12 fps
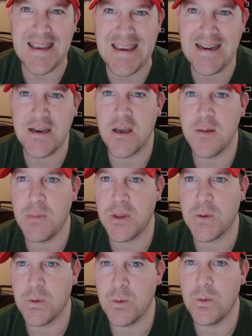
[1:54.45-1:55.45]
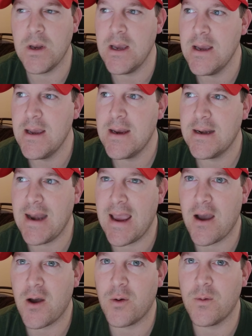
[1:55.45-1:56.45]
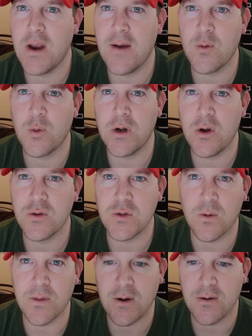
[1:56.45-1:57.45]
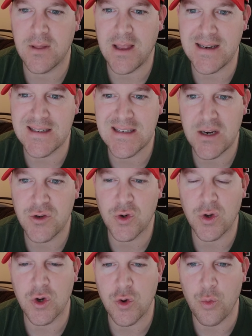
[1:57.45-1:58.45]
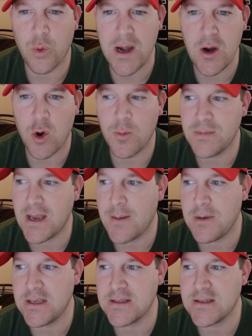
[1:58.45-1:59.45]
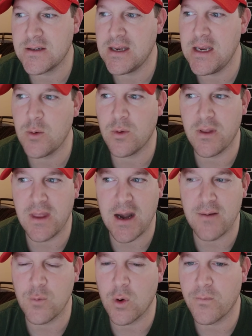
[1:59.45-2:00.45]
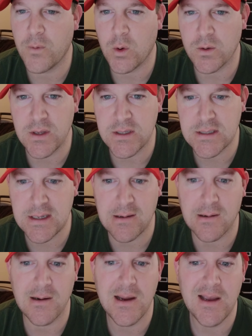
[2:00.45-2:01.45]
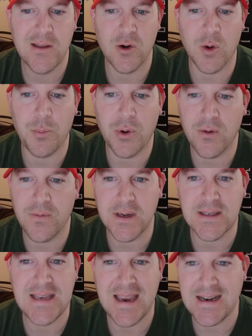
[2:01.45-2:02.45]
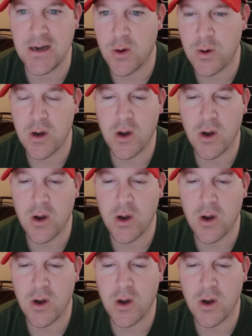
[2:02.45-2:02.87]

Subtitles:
in Bethune. Now, everyone knows North Carolina Central. Great home dominance, equal to that of Norfolk this year. They're a perfect 10-0